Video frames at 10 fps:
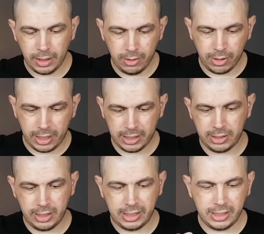Okay,
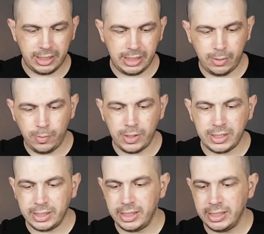so let's see
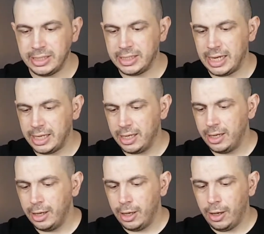what's inside.
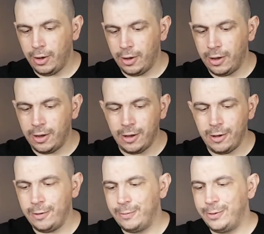
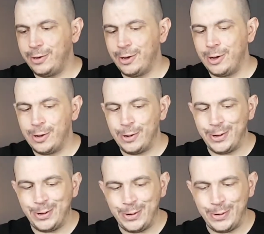Oh
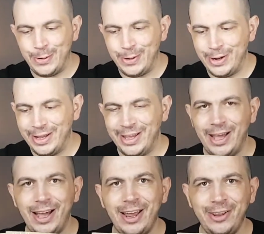no.
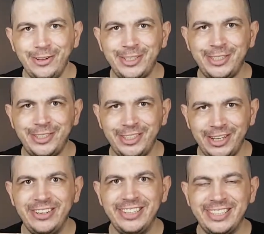Are you
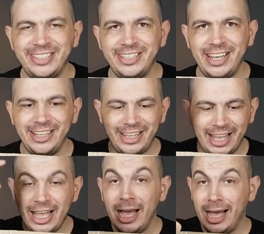serious,
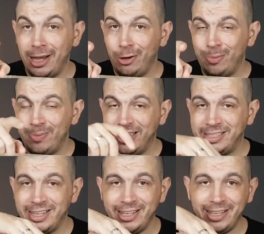Santa? I hope my
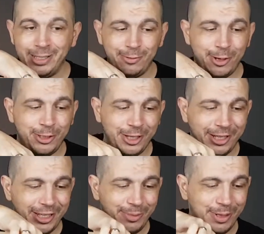Santa is watching
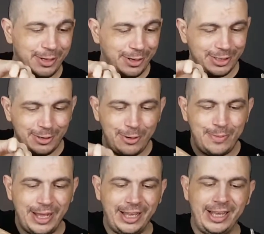this because, oh
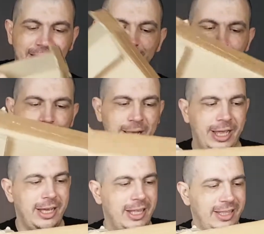my God, oh my
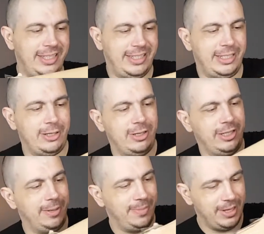God, this is
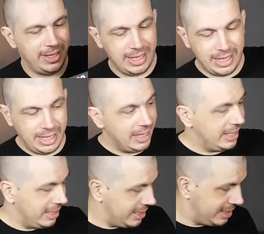awesome.
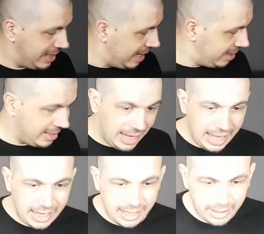
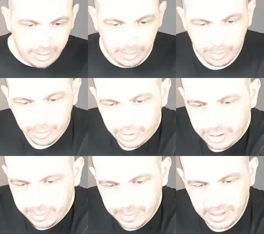Santa
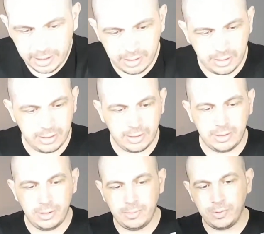brought me
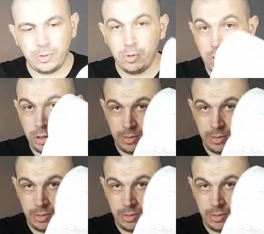some cool